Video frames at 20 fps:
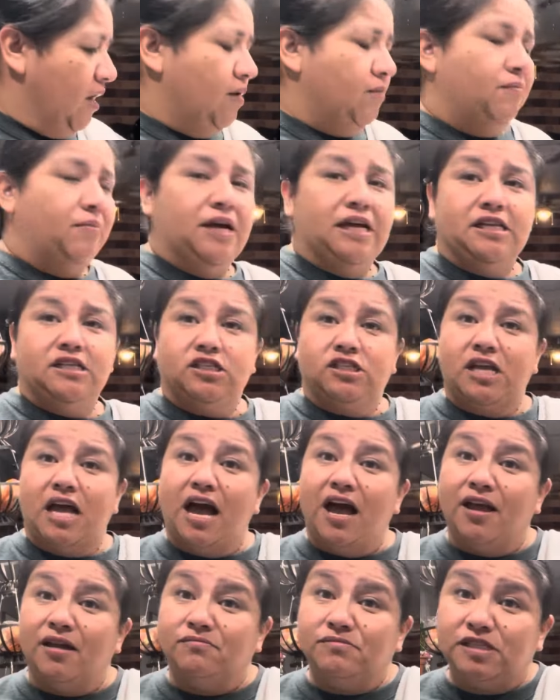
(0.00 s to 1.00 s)
But
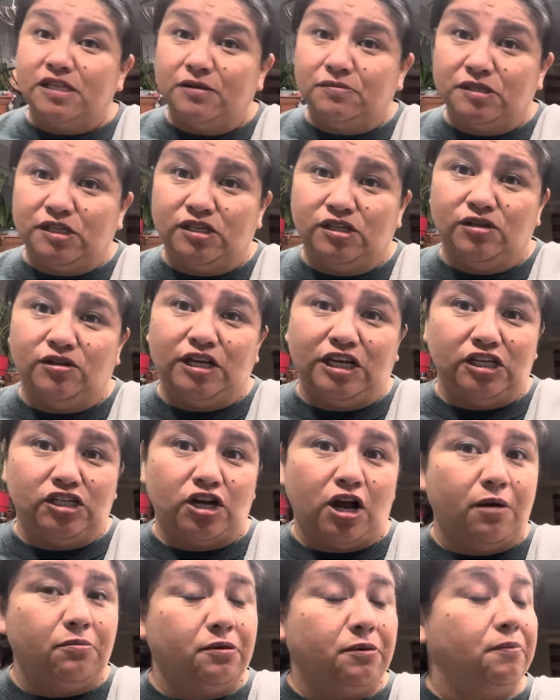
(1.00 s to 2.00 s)
I'm substituting
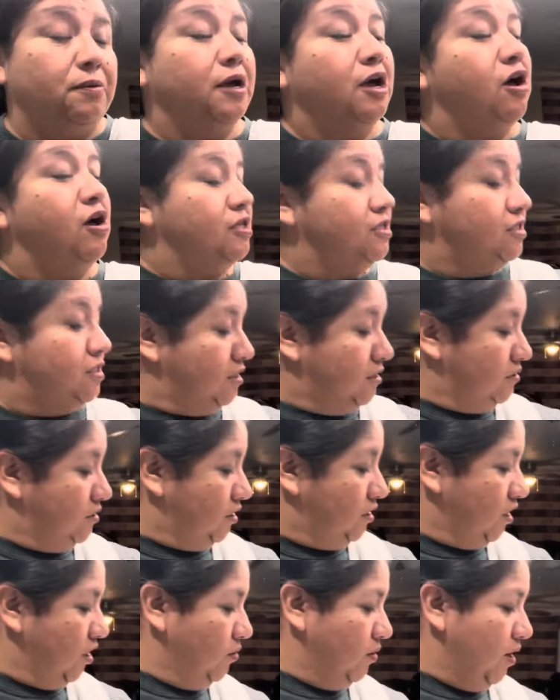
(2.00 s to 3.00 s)
chopped pecans.
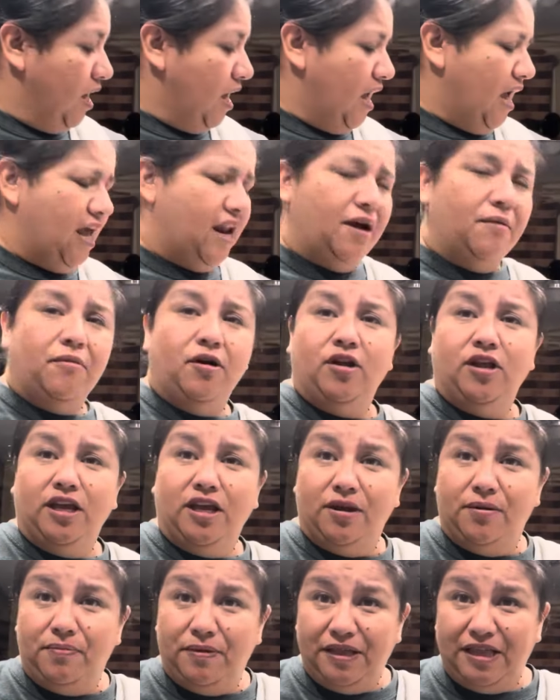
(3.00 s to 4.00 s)
So, and I'm only
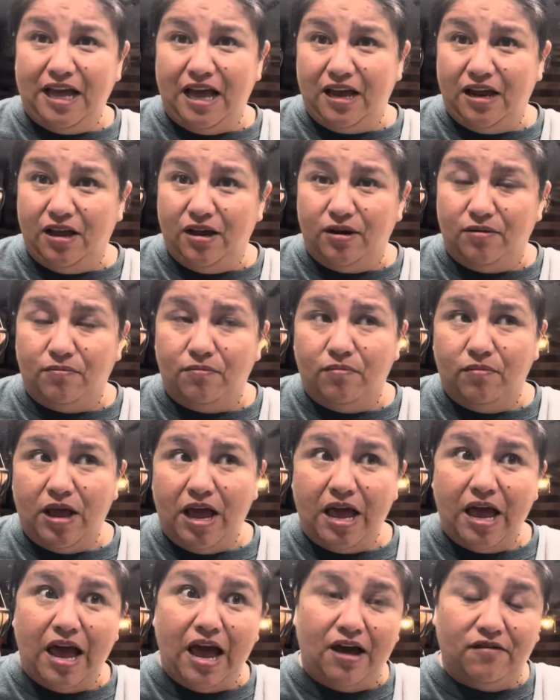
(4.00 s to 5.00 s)
going to put that in
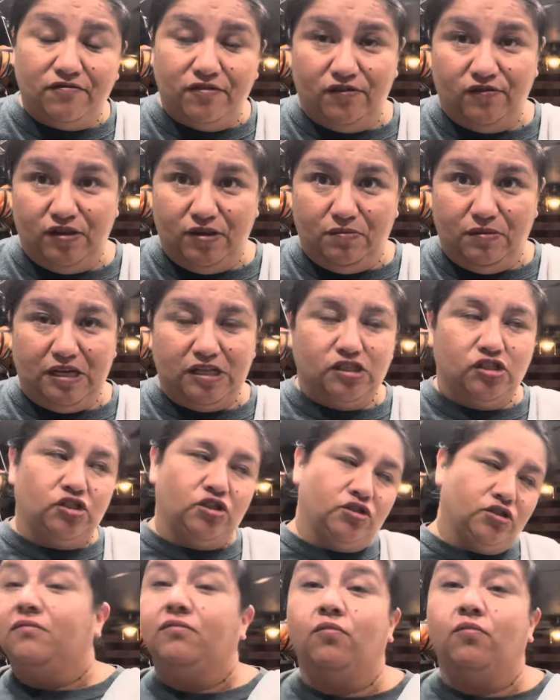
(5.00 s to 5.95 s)
half of the mixture.